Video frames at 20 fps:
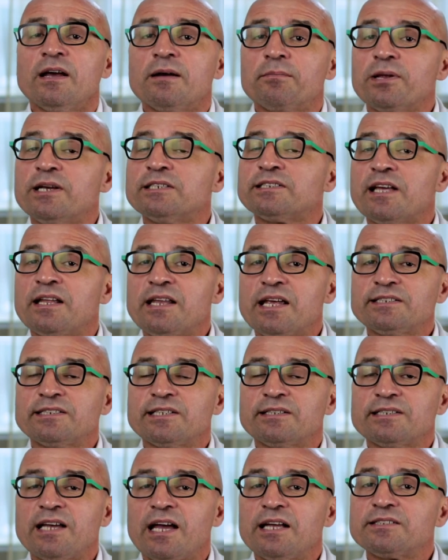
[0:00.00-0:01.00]
Please don't
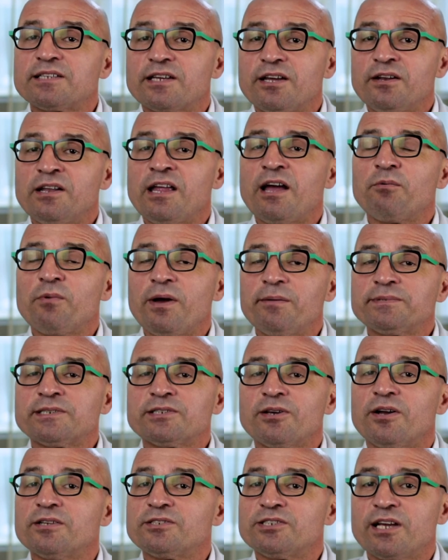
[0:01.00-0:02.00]
hesitate to get on our
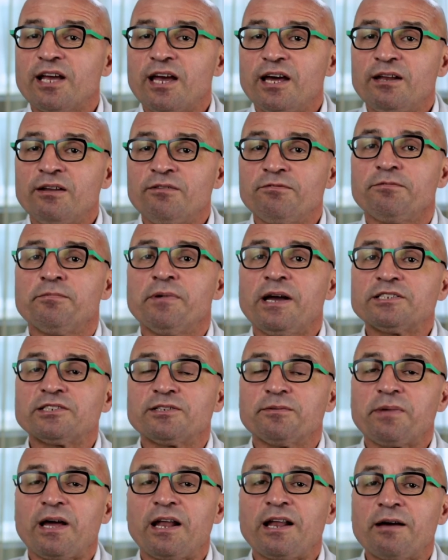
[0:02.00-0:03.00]
website, check out
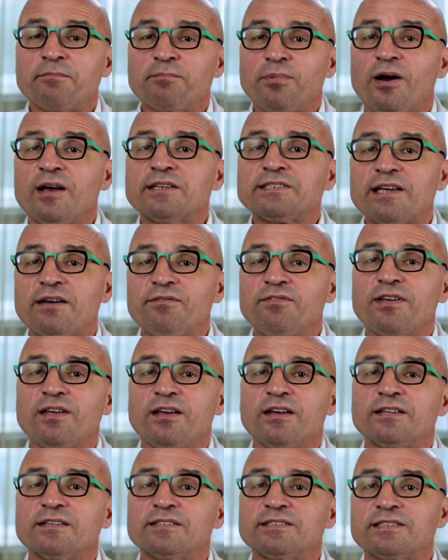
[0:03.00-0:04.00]
information about our Buyer's
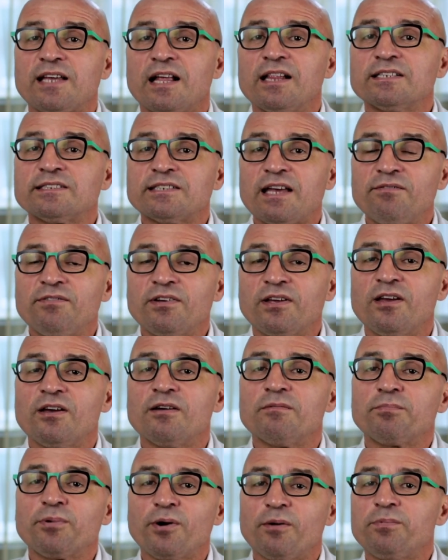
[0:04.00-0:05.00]
Advocate, Seller's
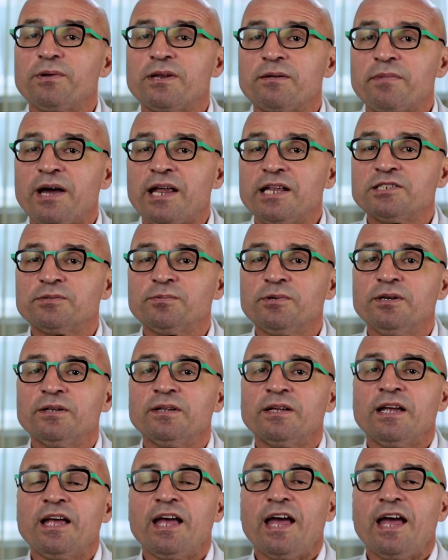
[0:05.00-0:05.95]
Advocate, property management